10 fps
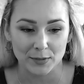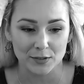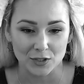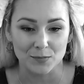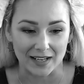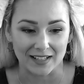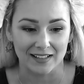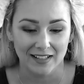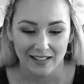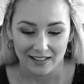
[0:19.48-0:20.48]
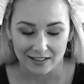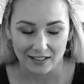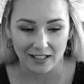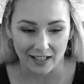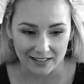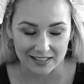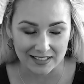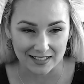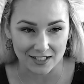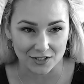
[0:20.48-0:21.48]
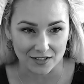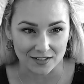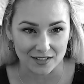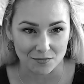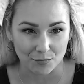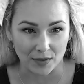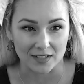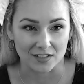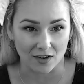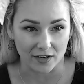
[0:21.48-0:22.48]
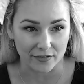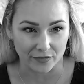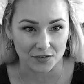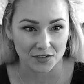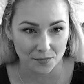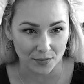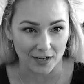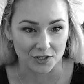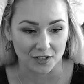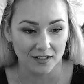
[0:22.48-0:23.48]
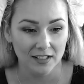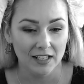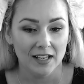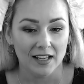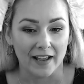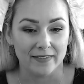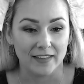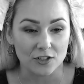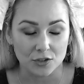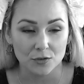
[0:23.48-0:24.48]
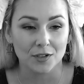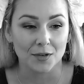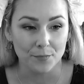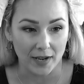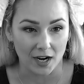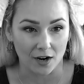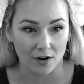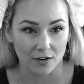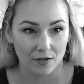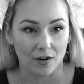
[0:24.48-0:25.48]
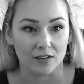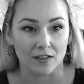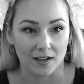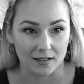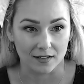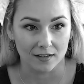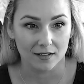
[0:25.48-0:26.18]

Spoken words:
do make gut decisions based on a first impression, and they do compare online.